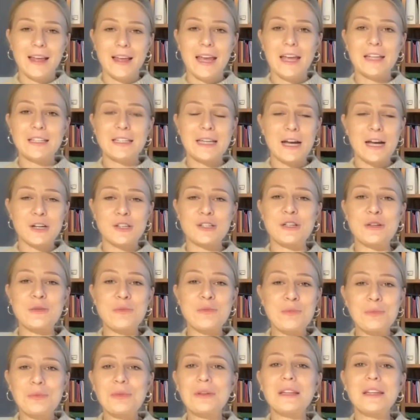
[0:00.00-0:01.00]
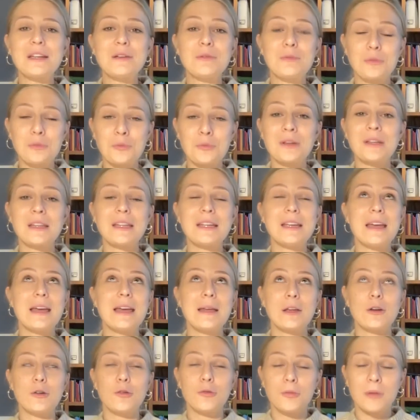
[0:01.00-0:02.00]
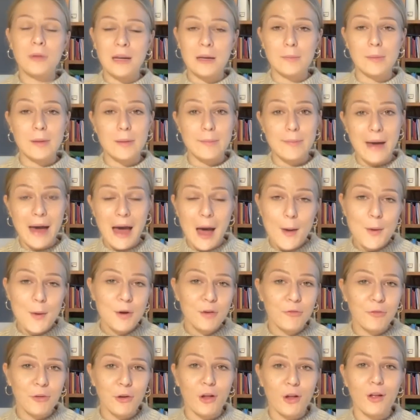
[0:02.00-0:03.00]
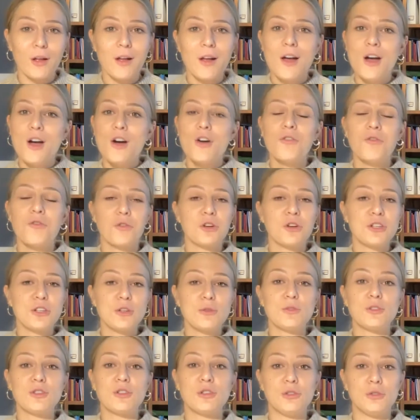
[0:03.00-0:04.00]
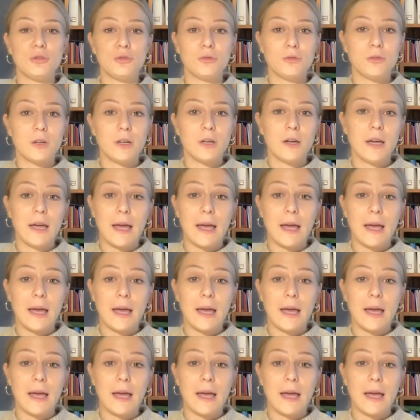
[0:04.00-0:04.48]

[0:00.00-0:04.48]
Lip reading: It's actually really, really incredibly powerful for you to